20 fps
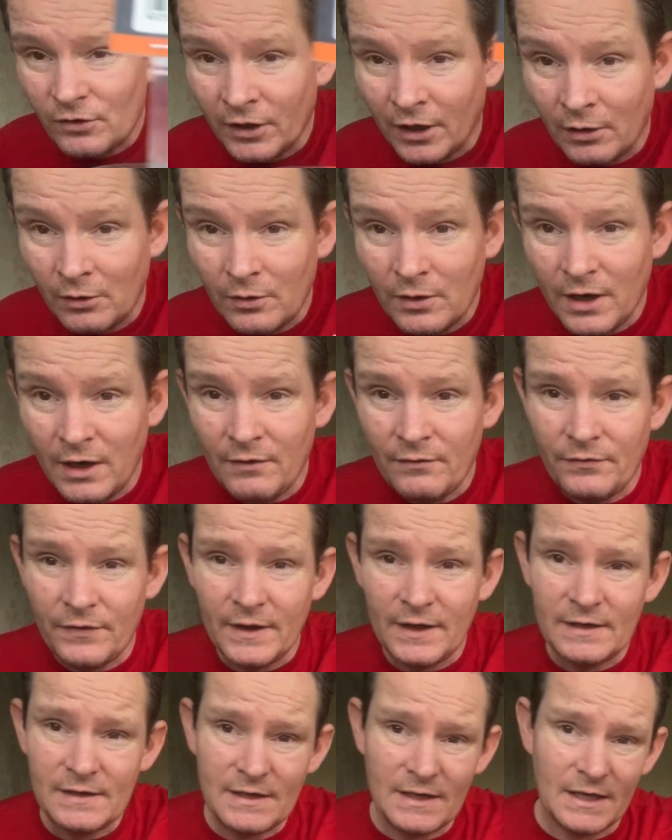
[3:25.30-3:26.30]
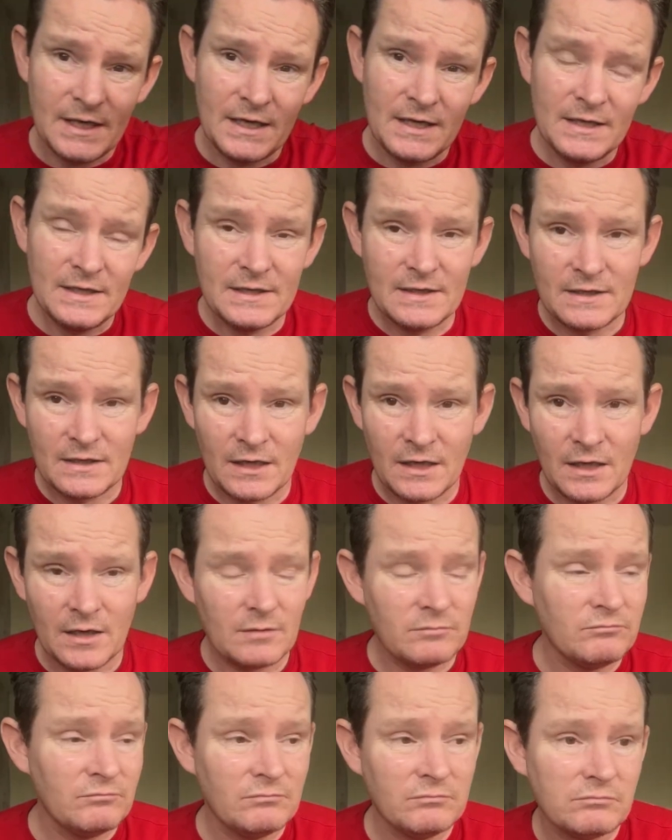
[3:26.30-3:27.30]
know if this is
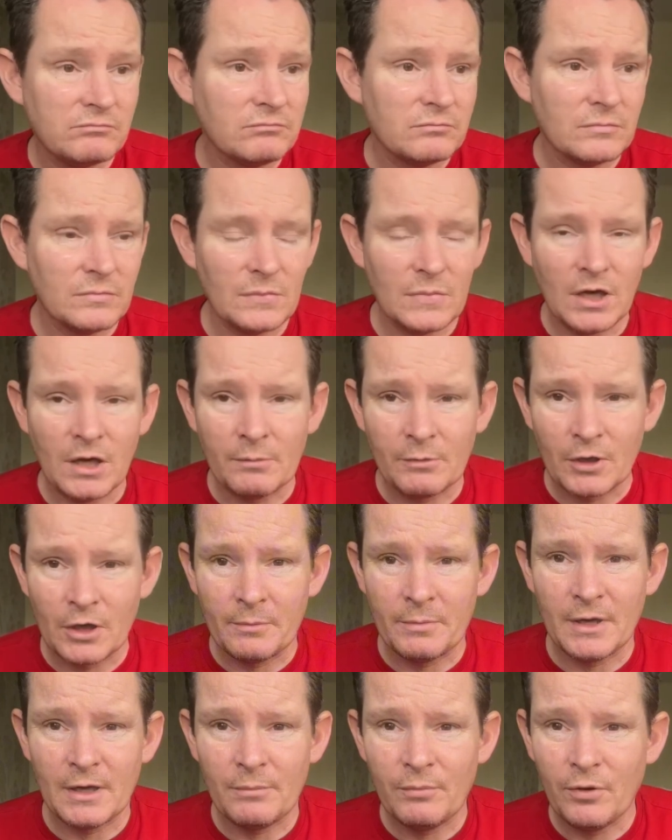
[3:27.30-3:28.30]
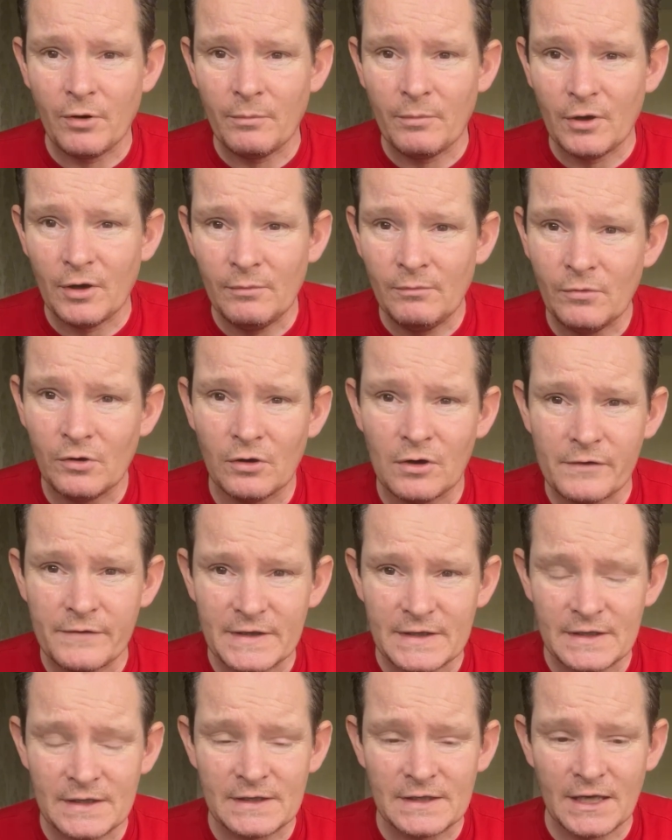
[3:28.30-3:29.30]
going to be a problem or if
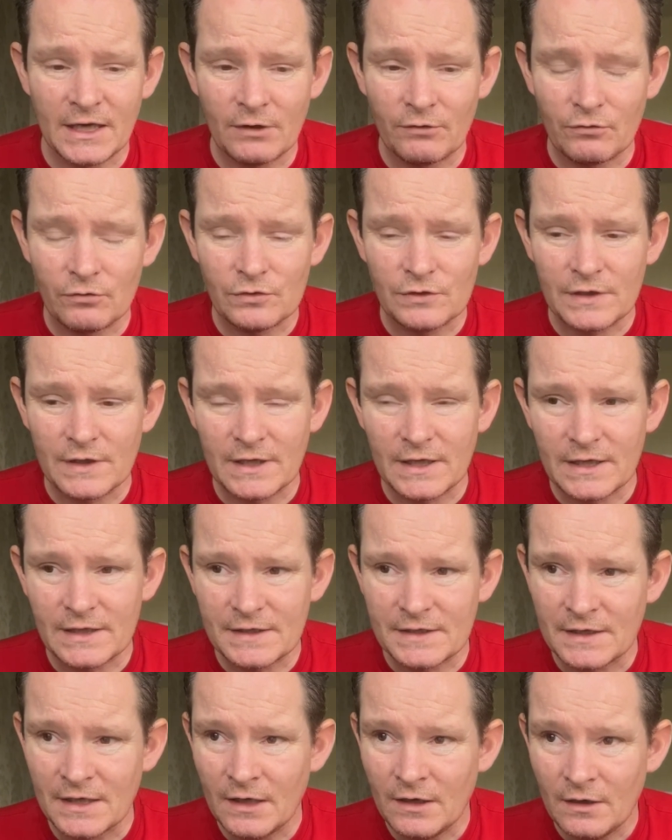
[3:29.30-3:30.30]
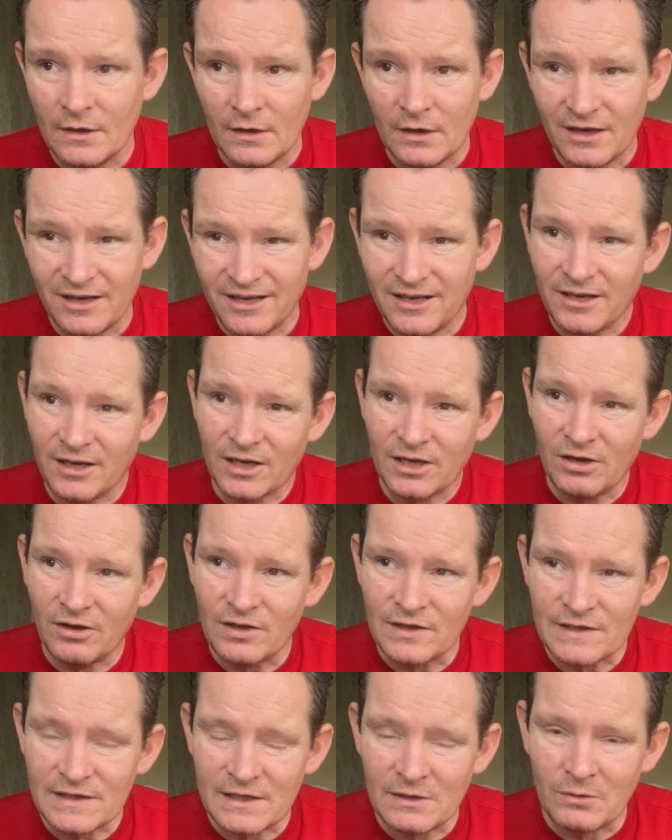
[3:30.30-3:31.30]
it's integral to this. I
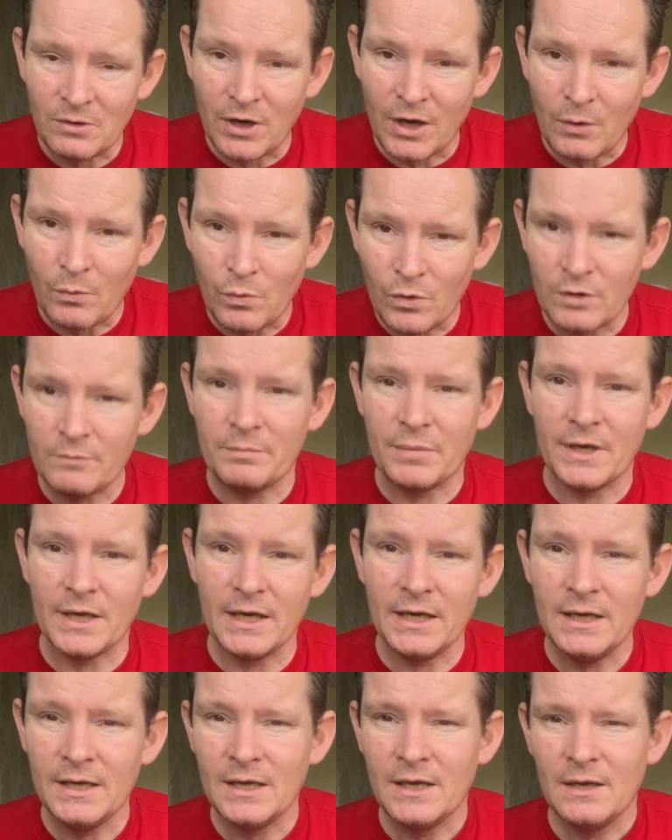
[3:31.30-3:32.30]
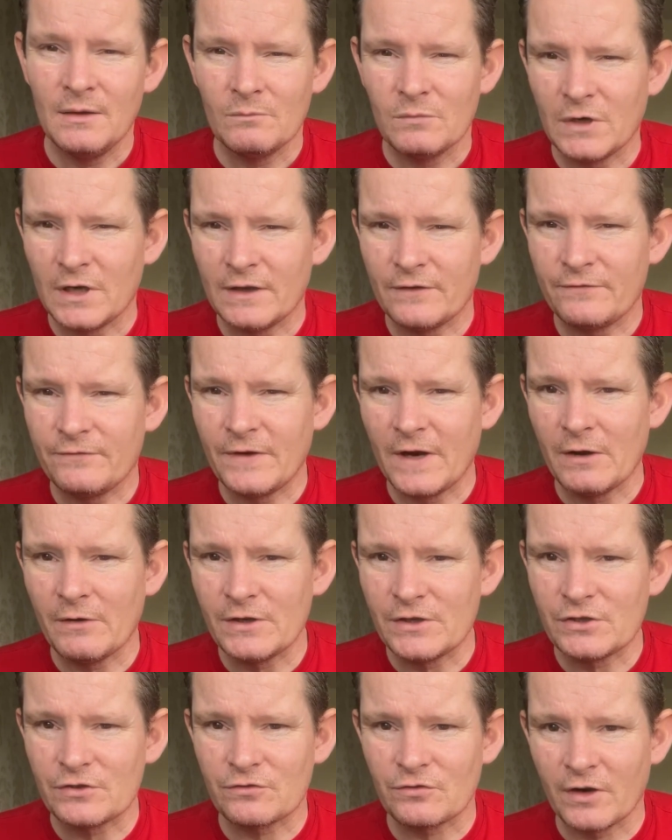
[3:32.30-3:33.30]
can't see why it would be, but it's very
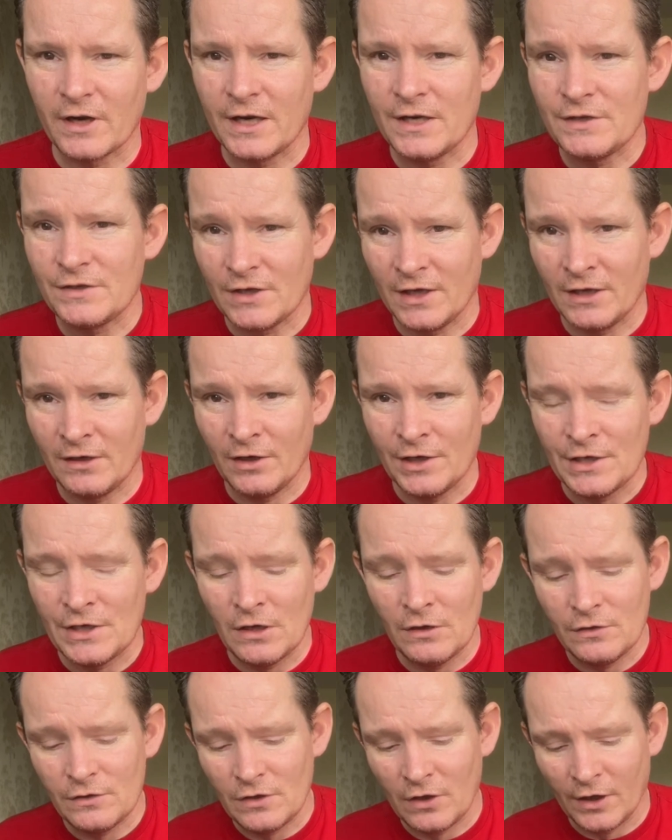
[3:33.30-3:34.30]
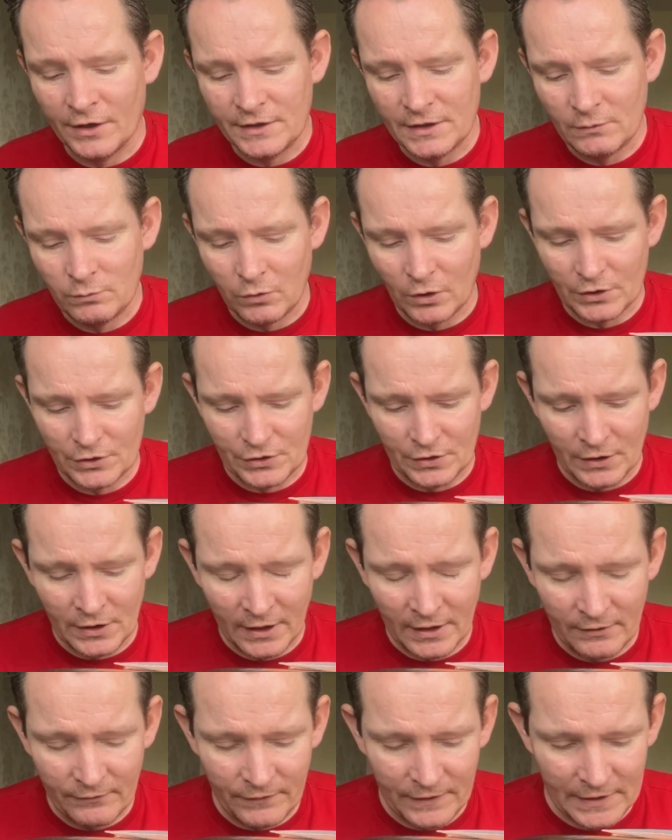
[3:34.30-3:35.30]
strange. And I know I did watch
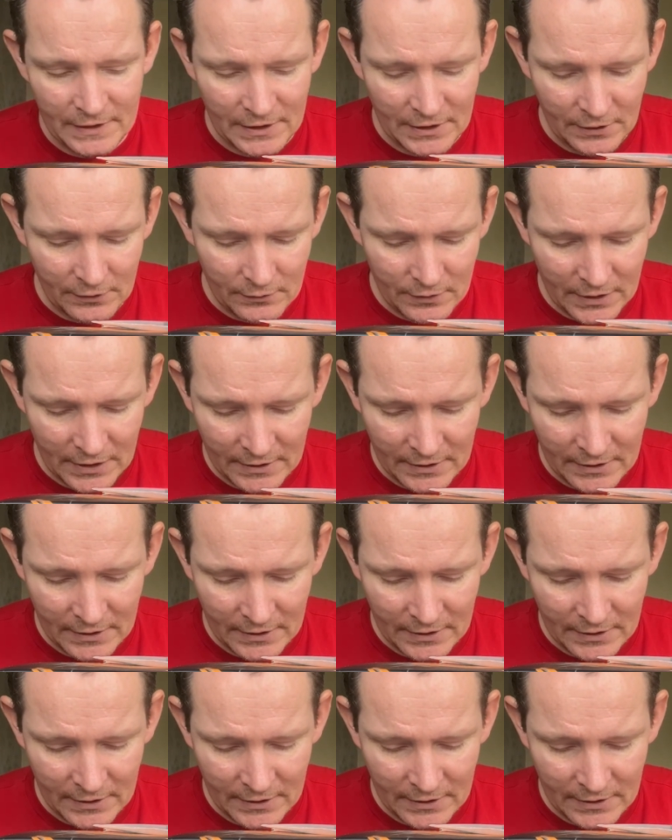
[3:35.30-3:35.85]
another video.